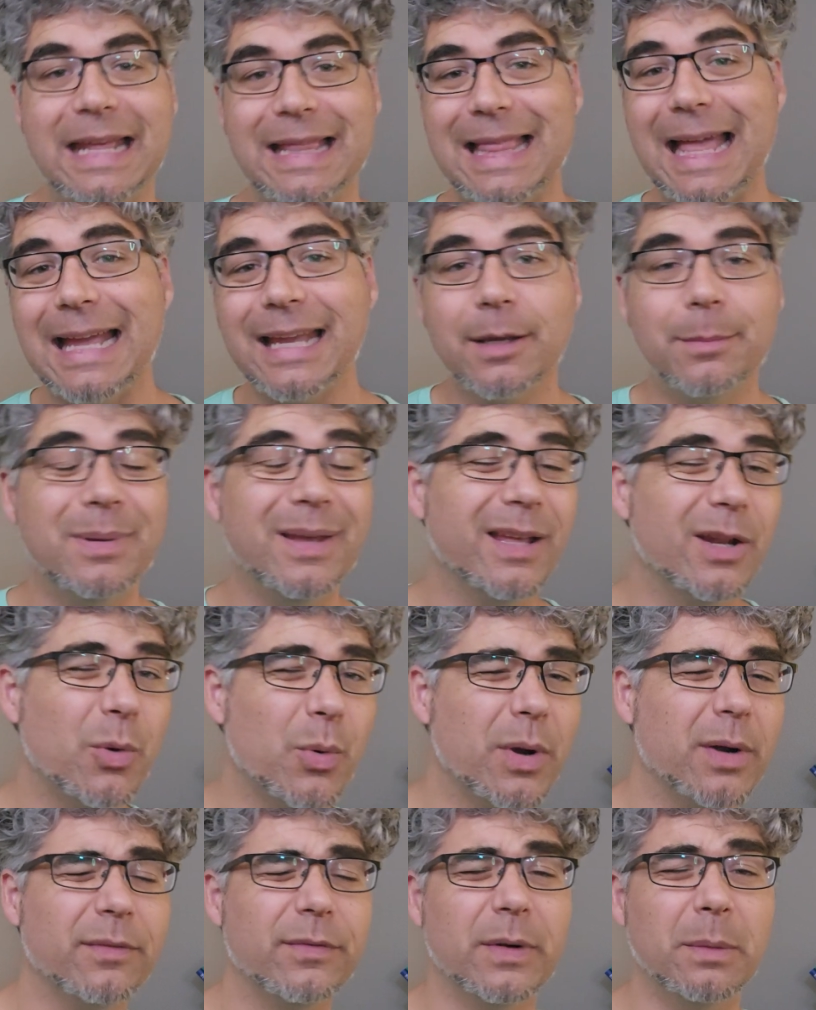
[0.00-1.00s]
And that could be
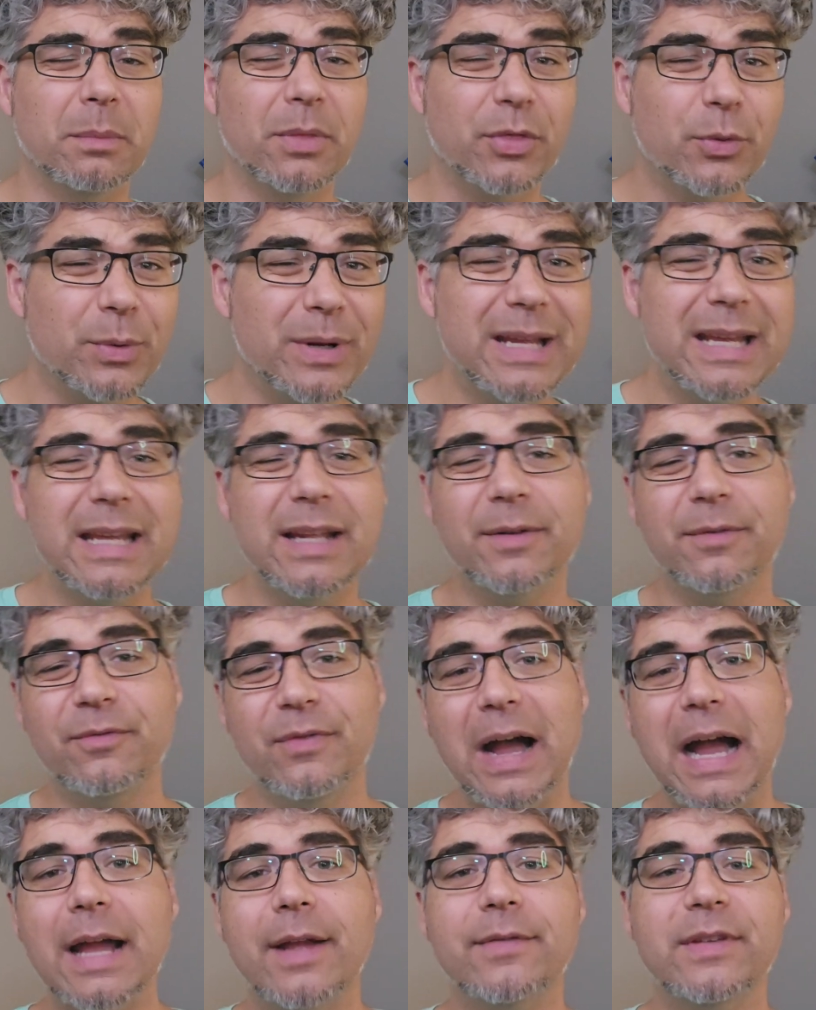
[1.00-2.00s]
anywhere from 3 to
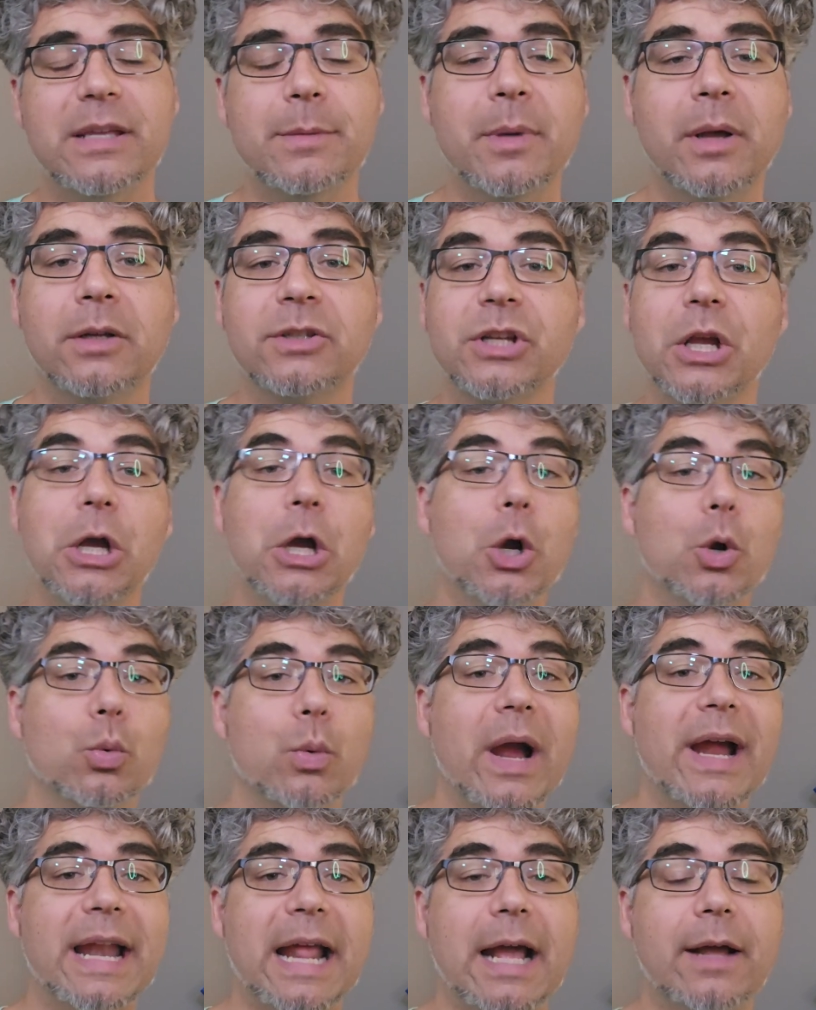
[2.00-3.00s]
5 emails
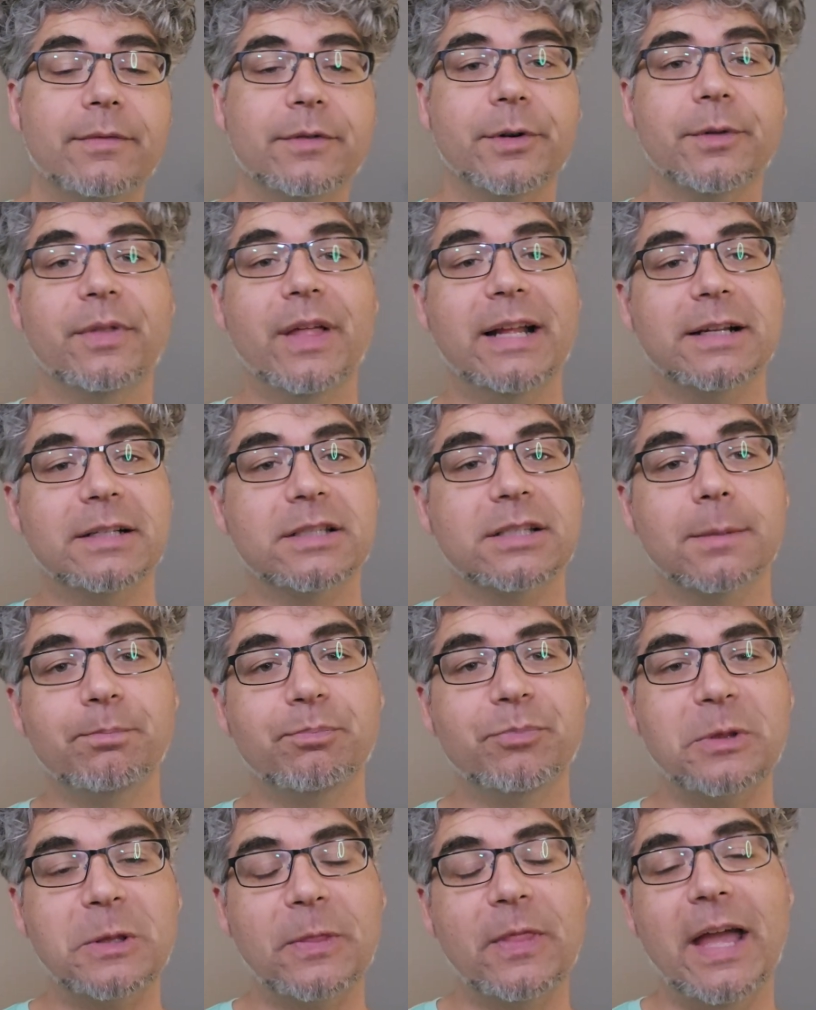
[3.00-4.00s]
right after that,
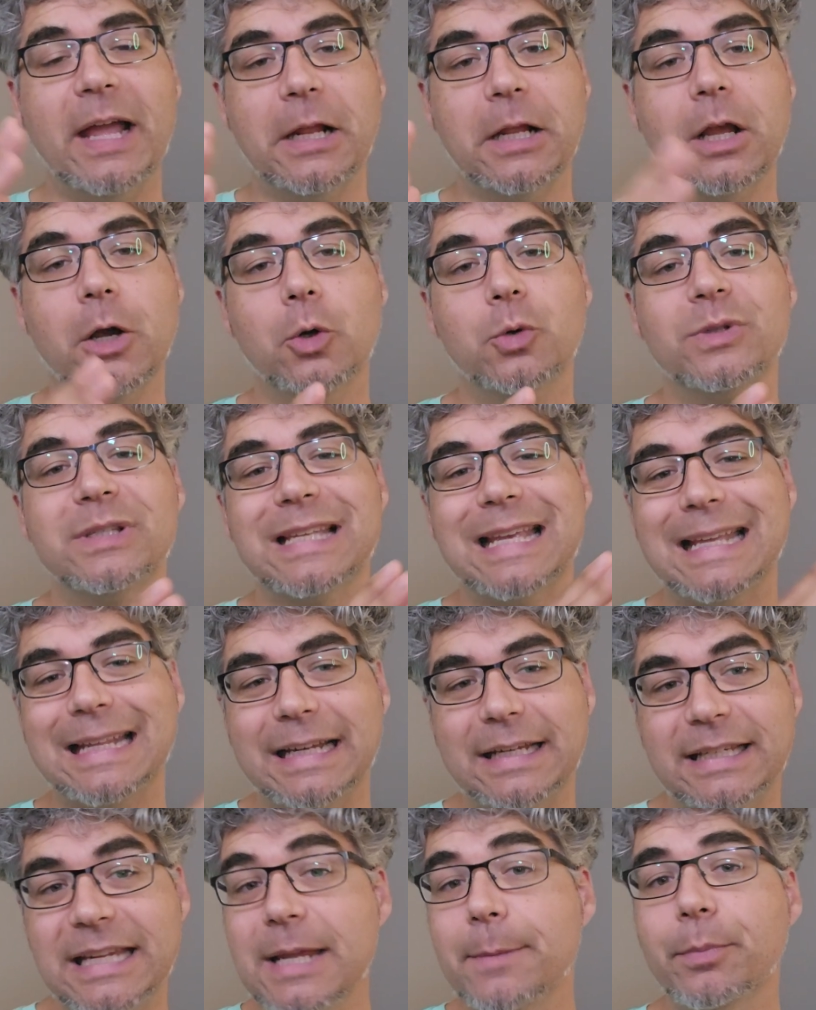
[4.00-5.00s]
that goes
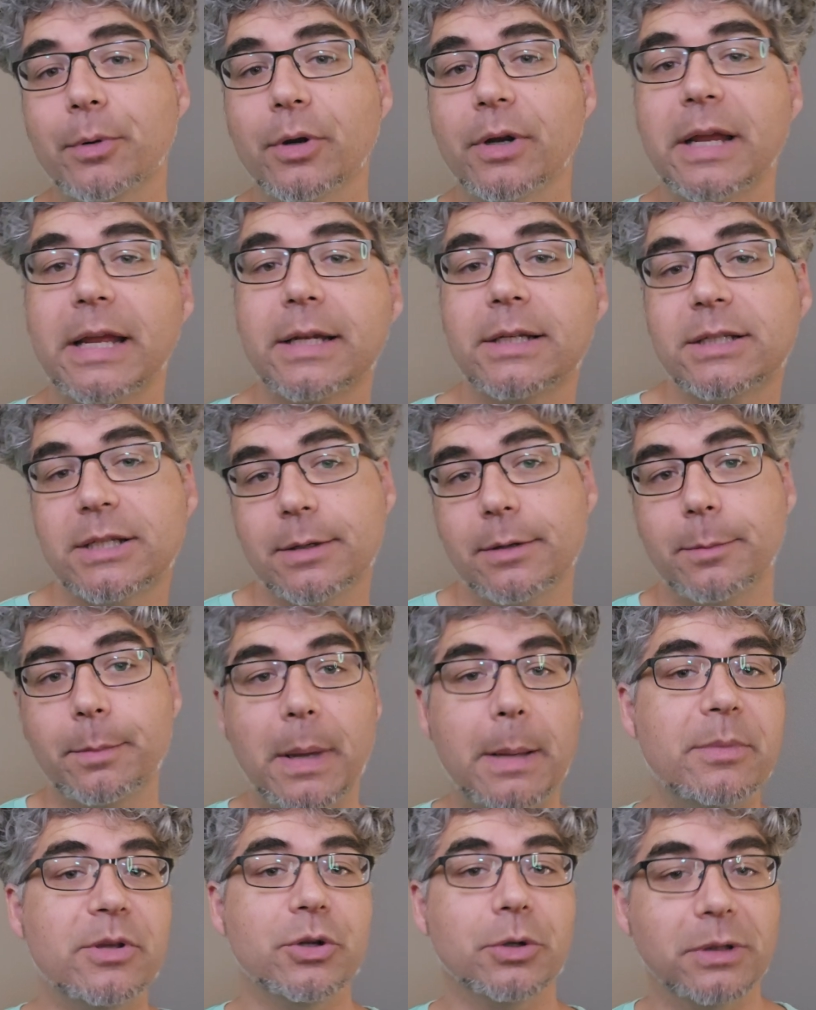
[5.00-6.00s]
deeper into
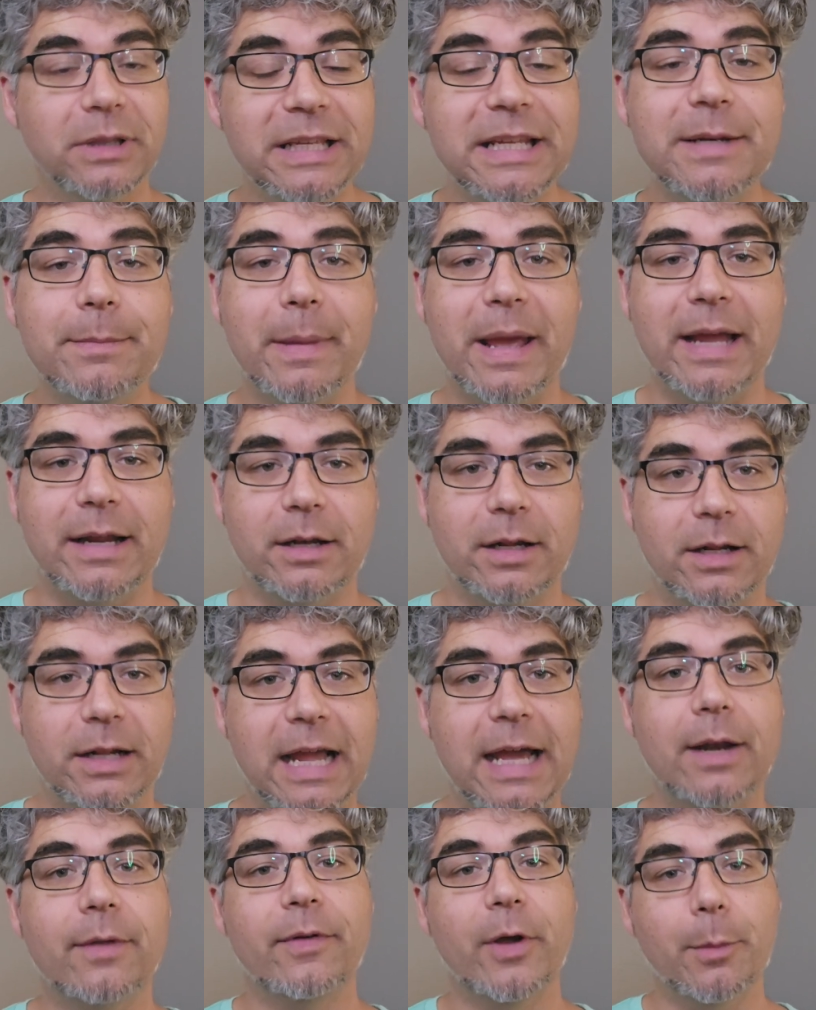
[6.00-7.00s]
maybe your lead magnet,
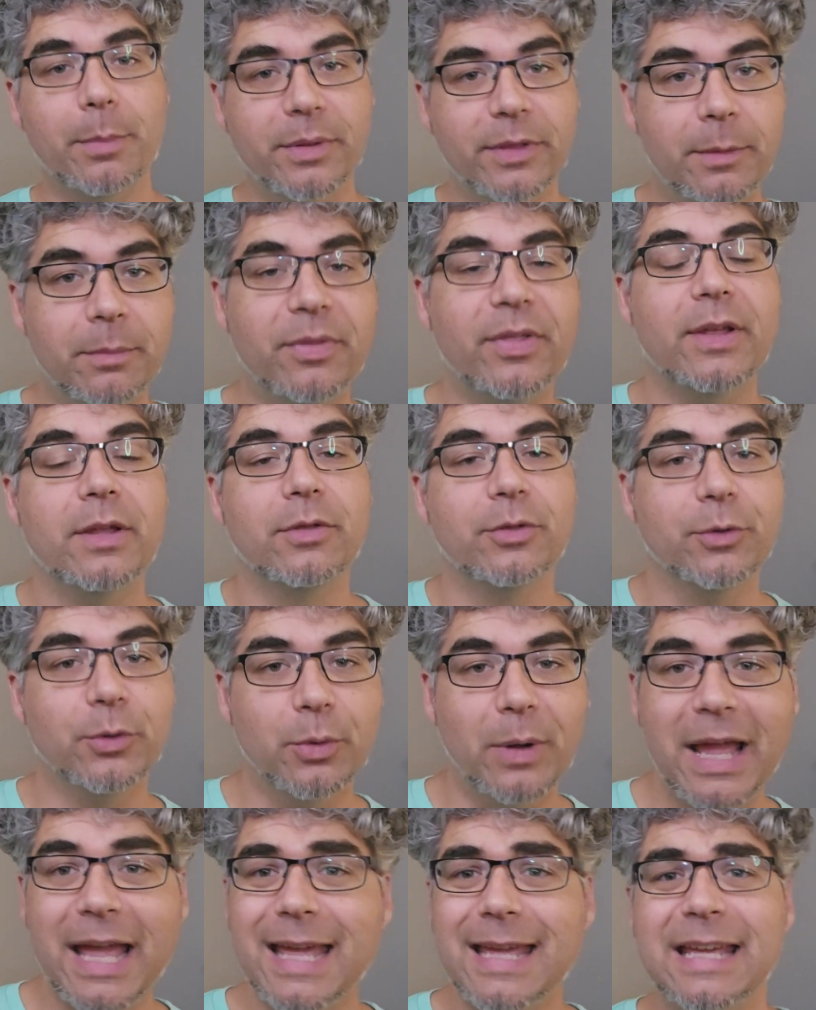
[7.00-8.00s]
kind of helping them think
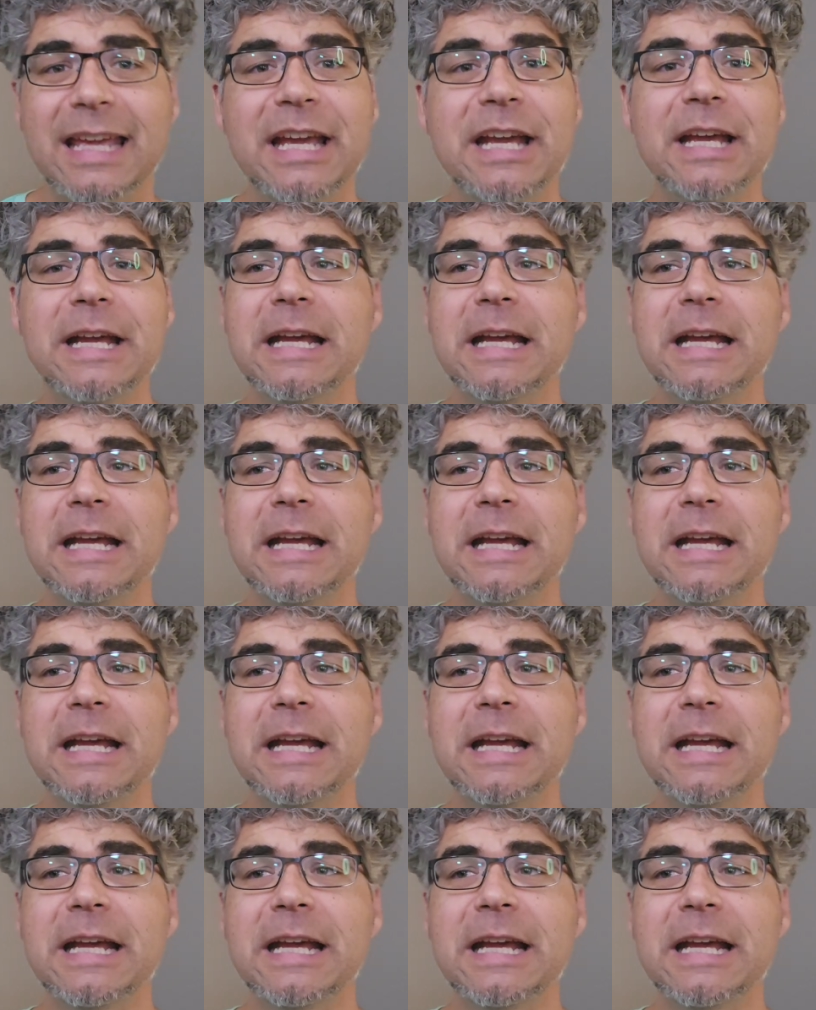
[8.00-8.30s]
through, hey,